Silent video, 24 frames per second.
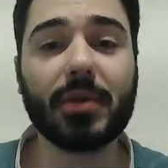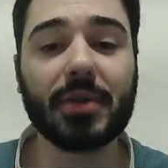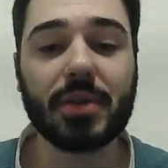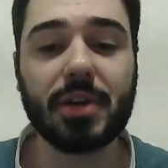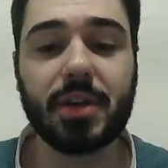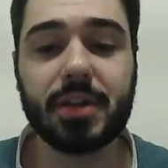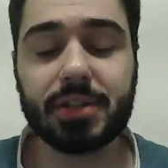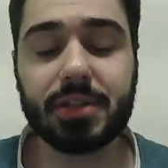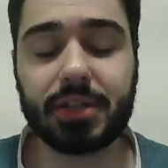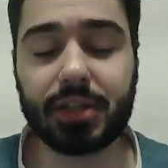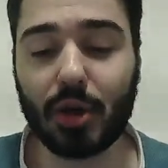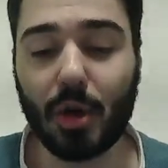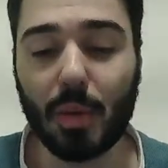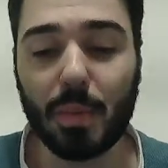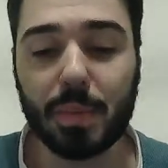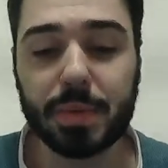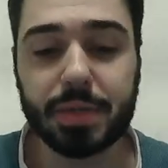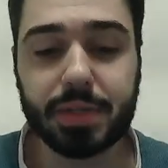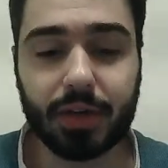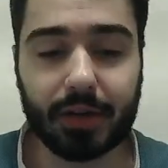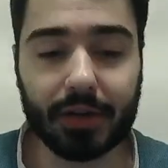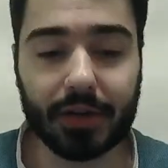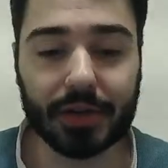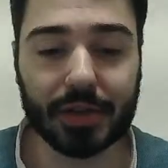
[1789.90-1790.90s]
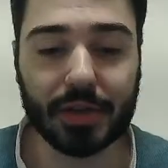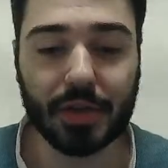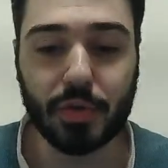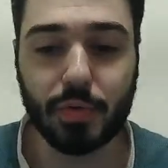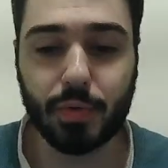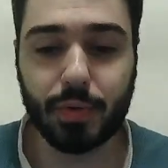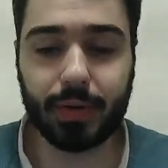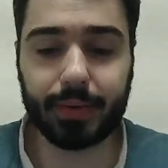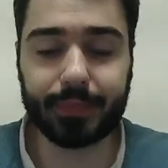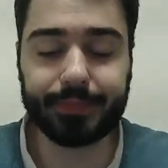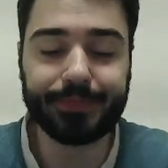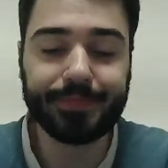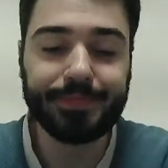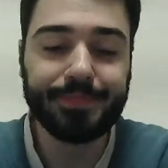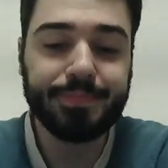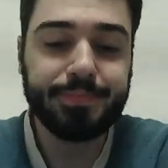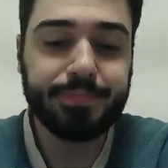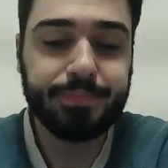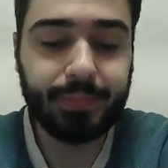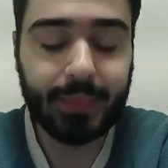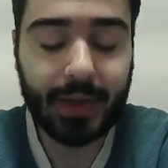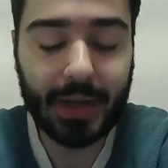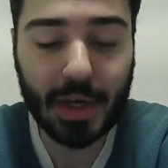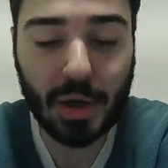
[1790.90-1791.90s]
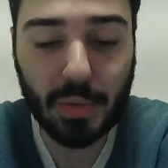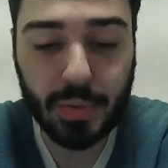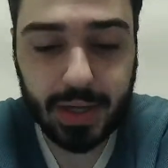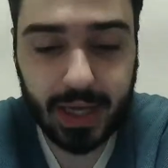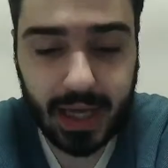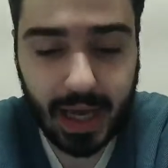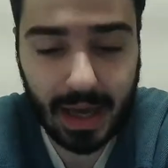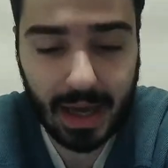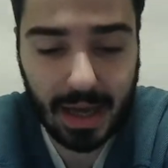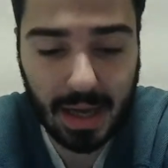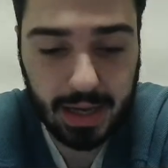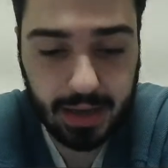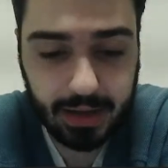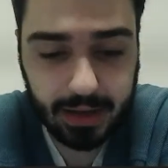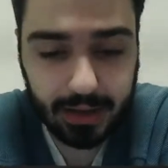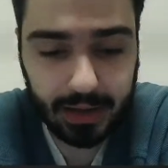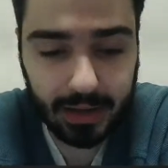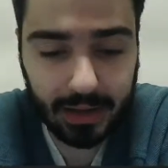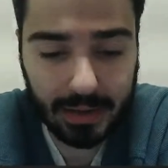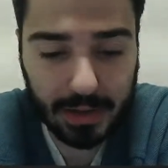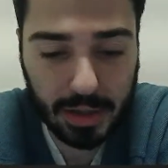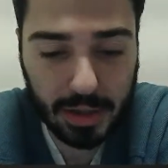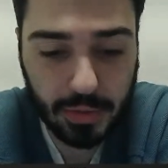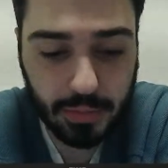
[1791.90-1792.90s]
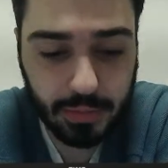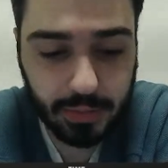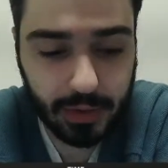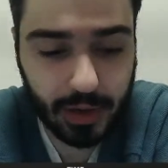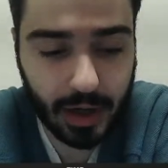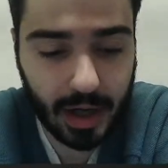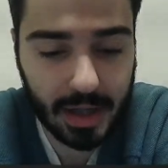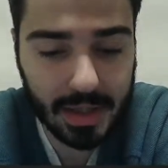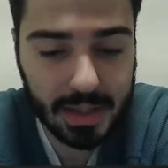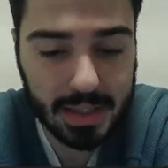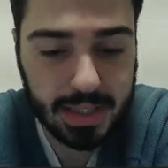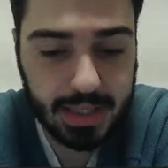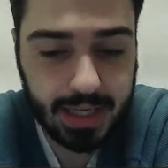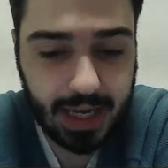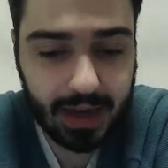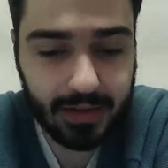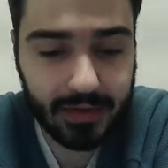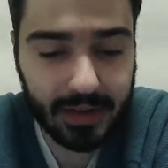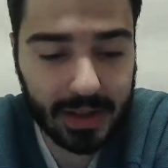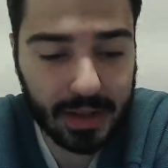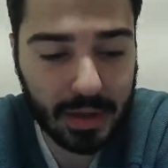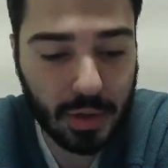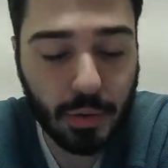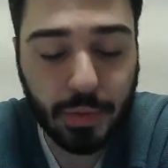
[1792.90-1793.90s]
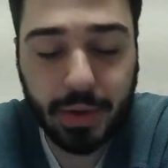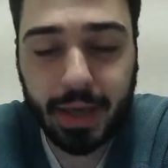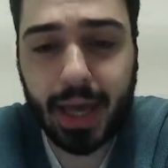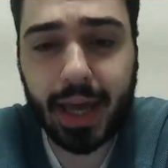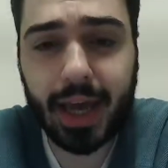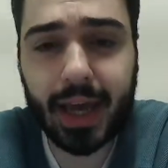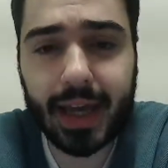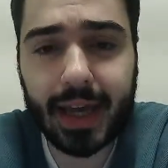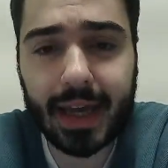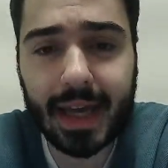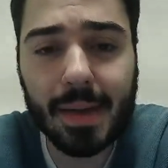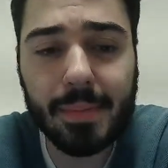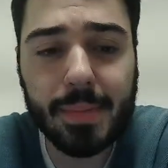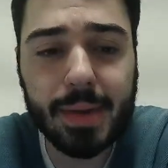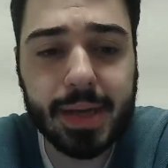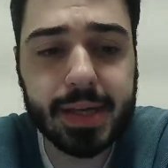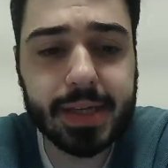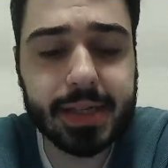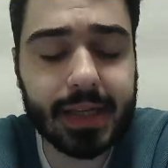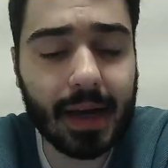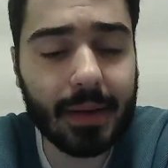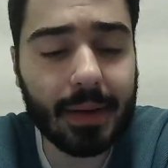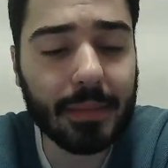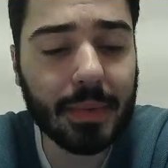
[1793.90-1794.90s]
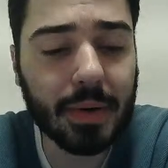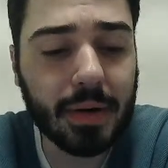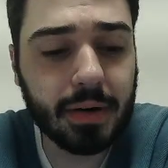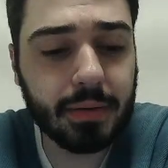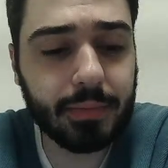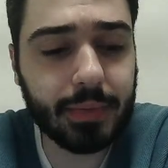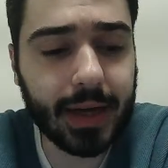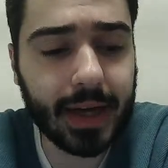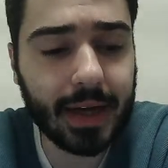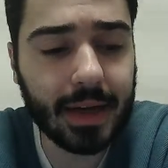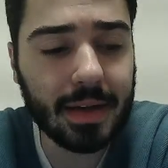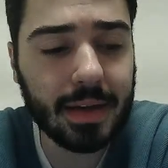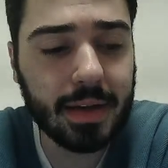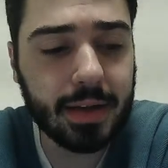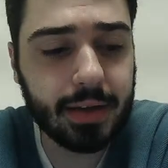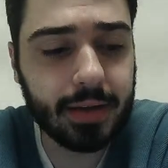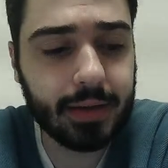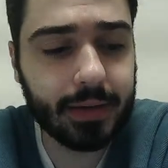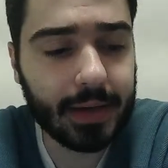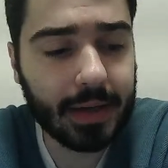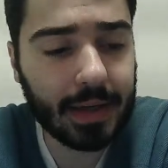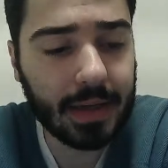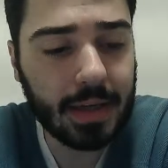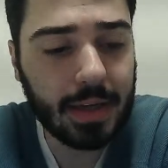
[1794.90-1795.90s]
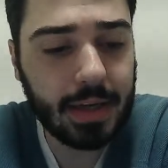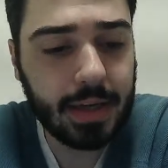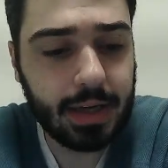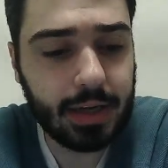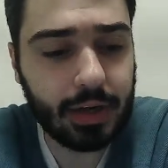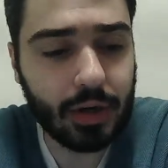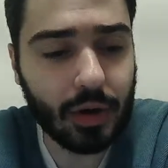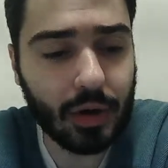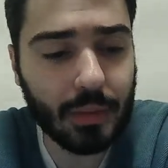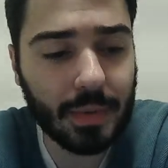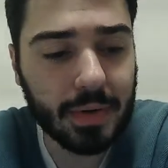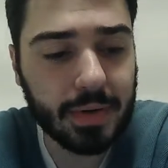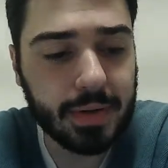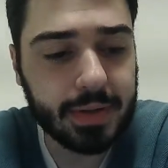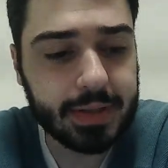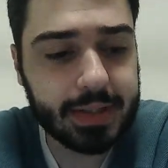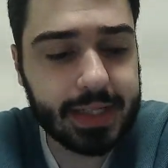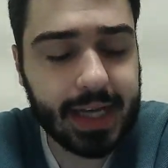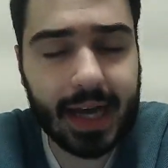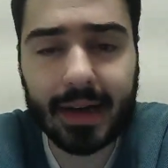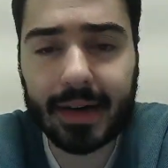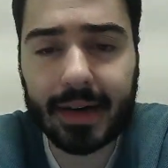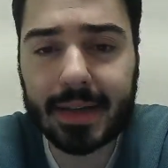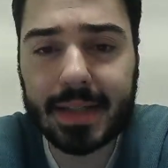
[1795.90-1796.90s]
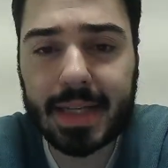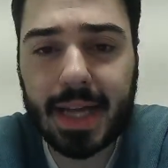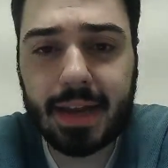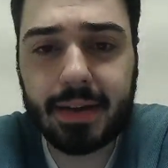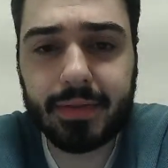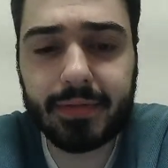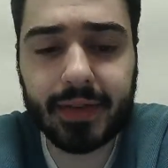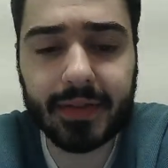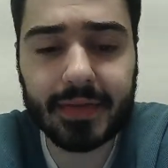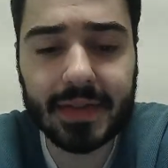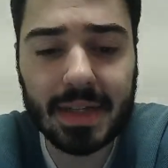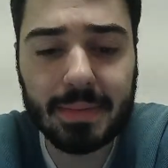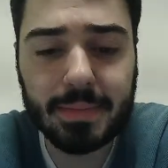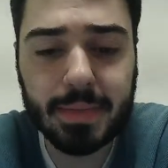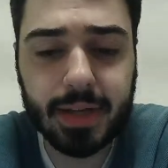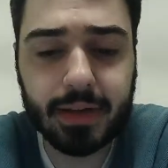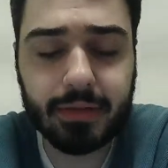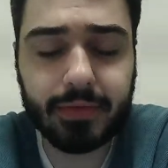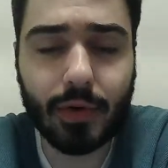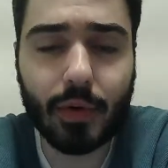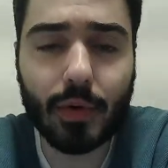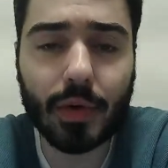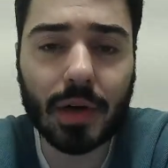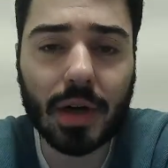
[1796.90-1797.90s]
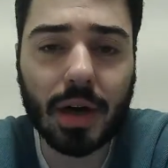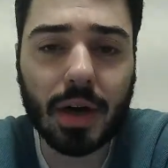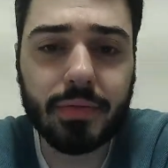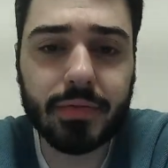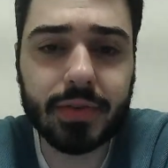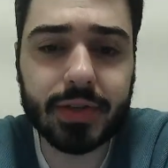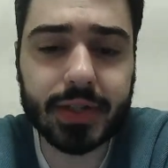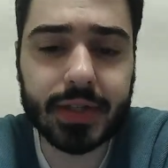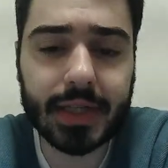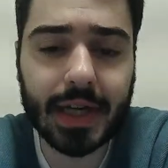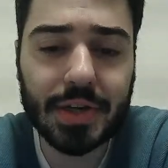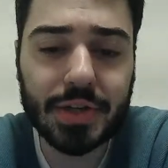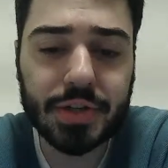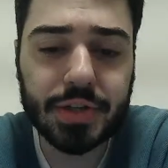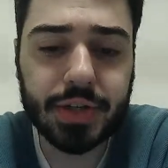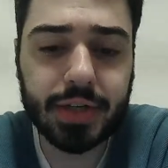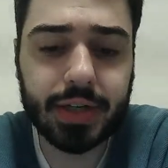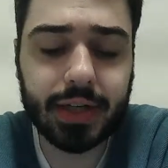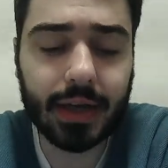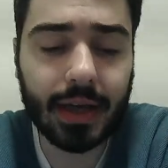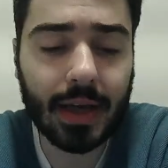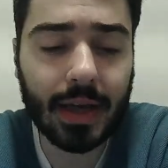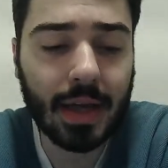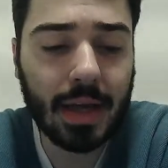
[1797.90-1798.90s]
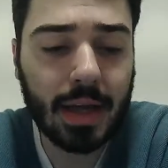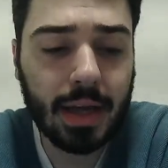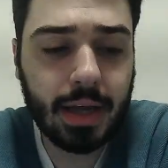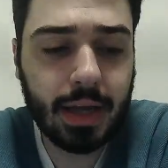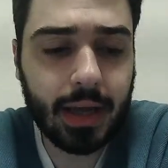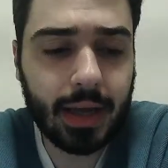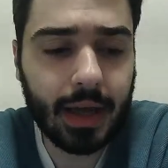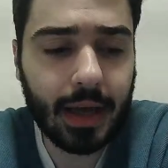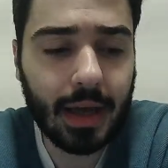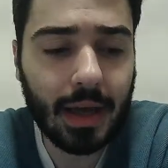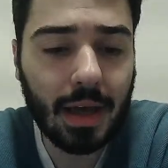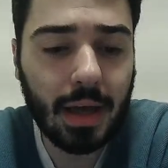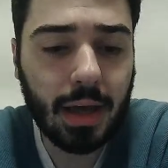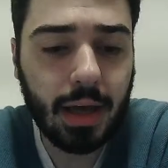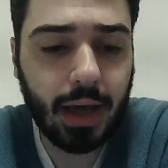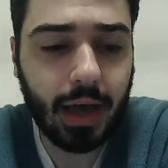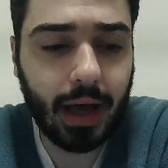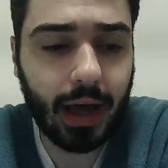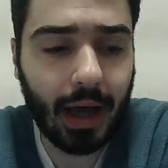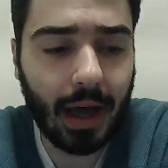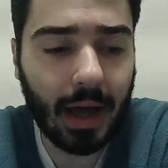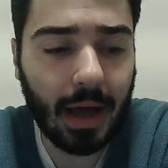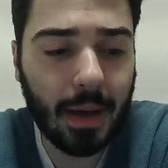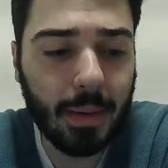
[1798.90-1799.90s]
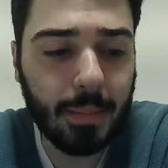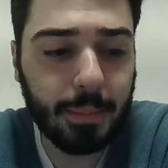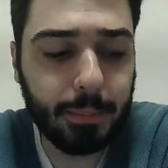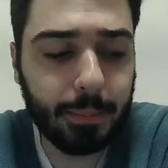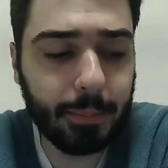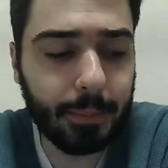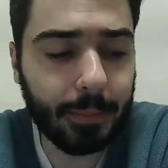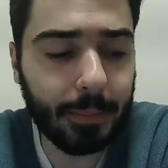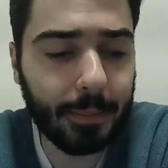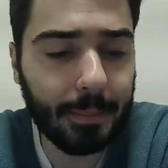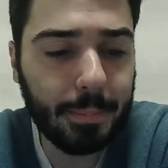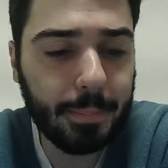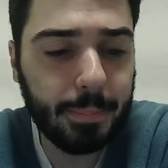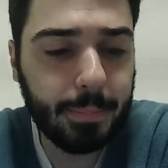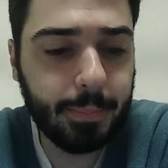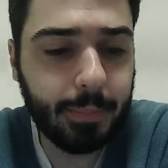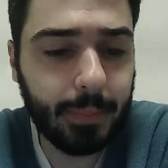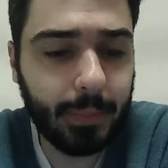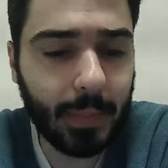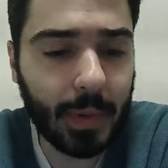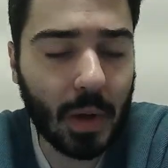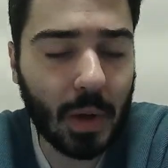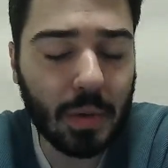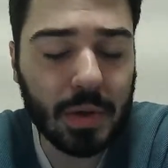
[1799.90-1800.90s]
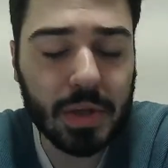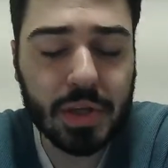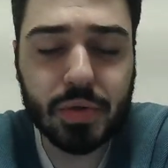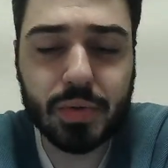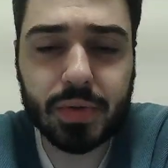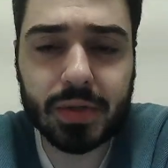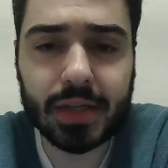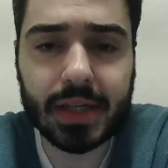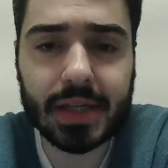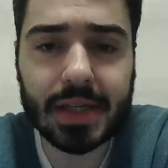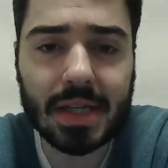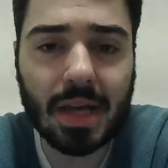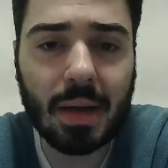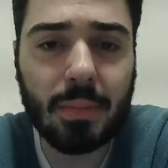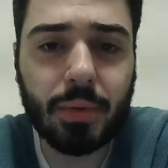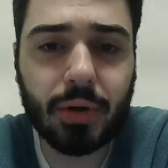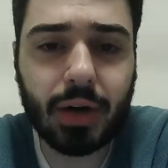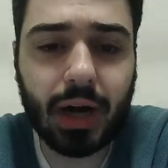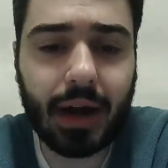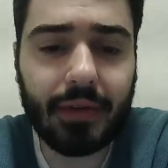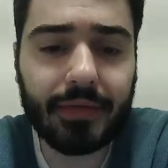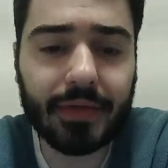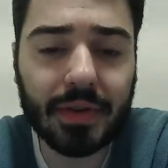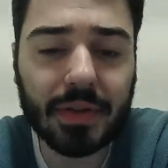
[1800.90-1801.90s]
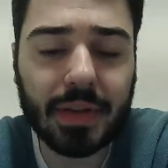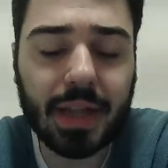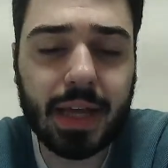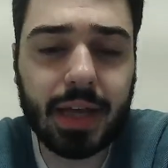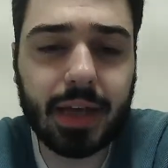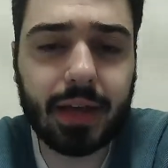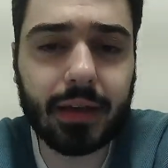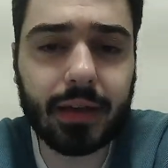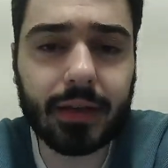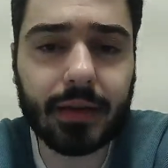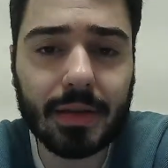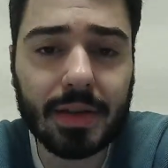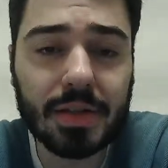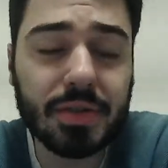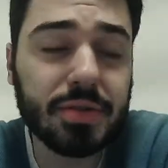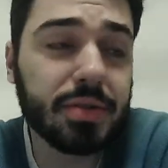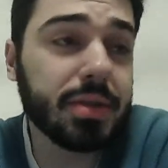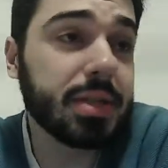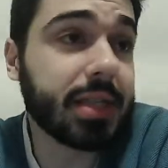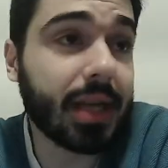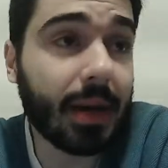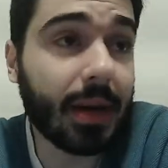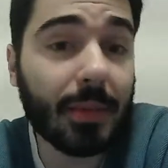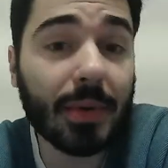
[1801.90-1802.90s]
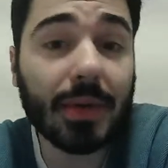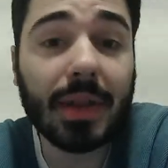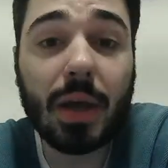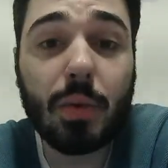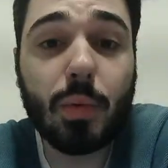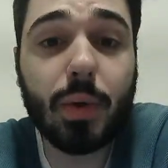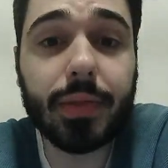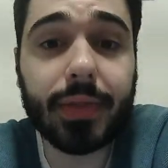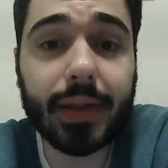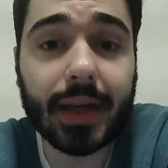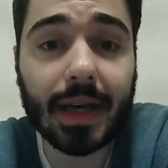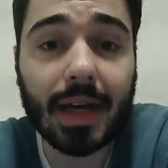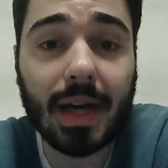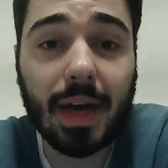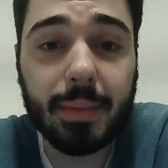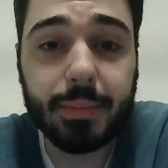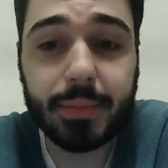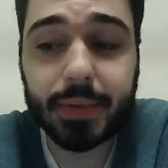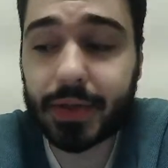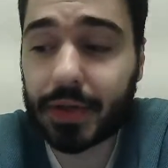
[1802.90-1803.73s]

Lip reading: Anze Kopitar. So, Anze gave it the okay, gave me his number. We had about a 15 minute phone conversation. This was the summer they won the Cup.